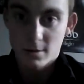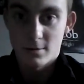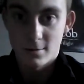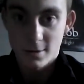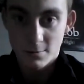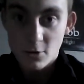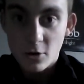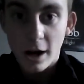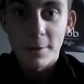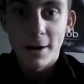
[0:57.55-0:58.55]
to
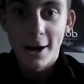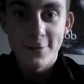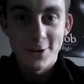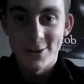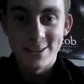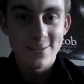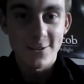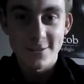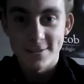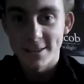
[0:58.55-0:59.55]
subscribe after this
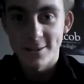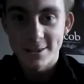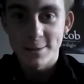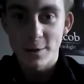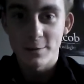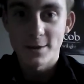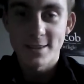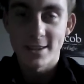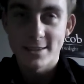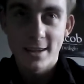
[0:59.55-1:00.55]
first video because it probably
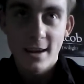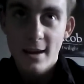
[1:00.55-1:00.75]
sucks.